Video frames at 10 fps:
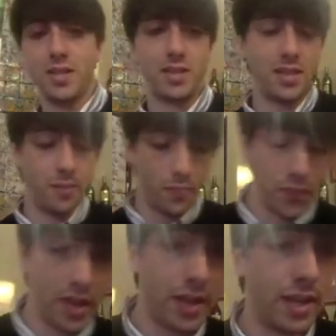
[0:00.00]
it's um,
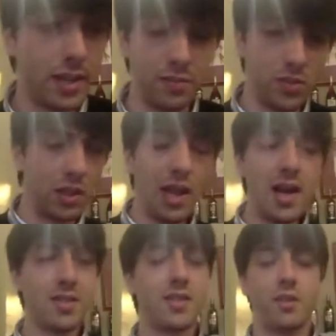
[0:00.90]
uh,
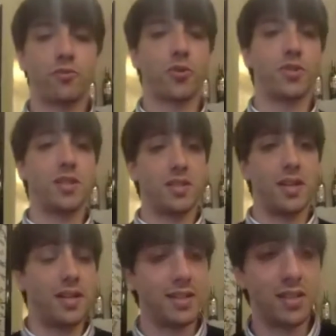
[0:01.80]
glass, and of course, it's
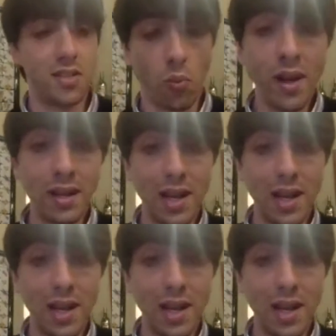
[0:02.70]
a, it's a wine